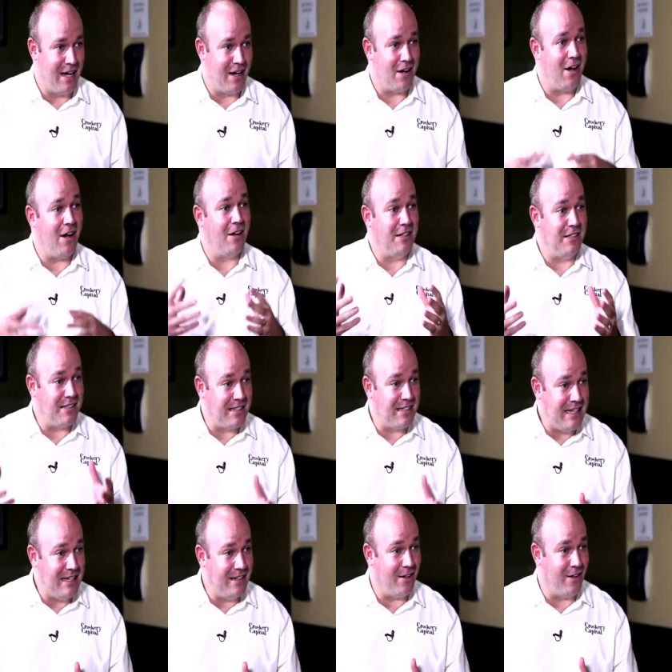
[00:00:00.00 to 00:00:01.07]
Colin
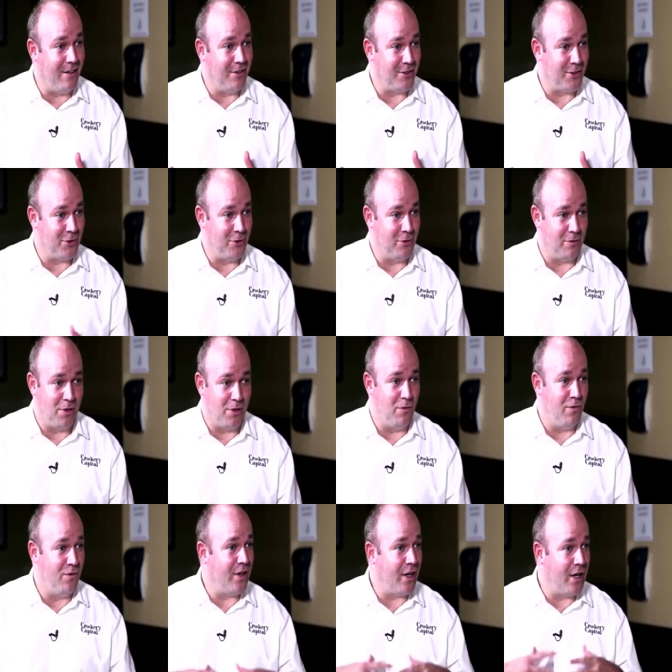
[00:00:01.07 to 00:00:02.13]
Steele also,
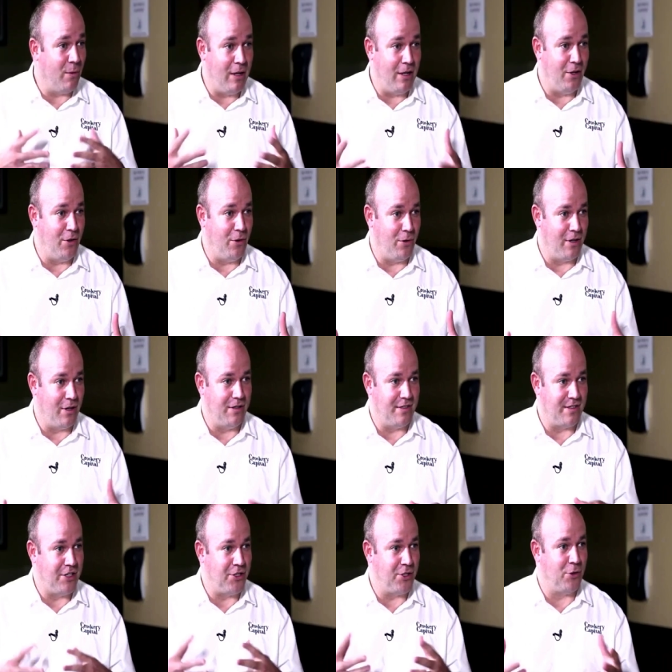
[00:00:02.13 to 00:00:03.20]
very well known on
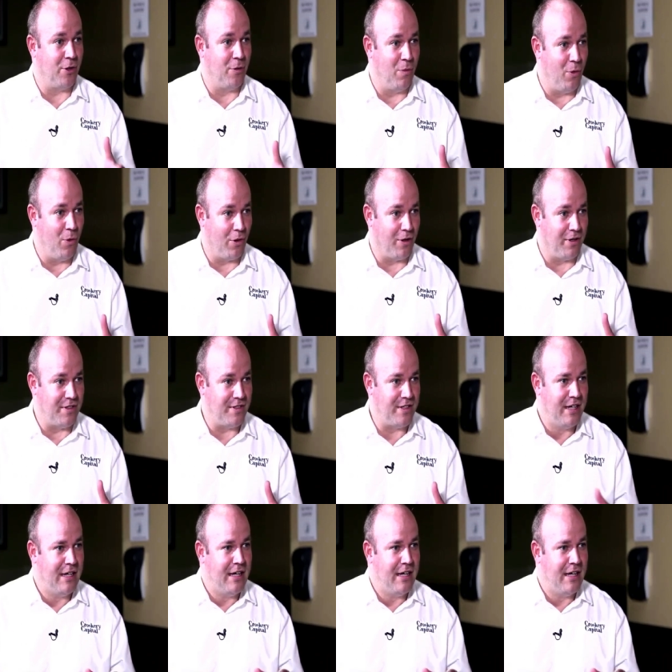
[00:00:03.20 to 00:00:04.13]
Sagicor boards.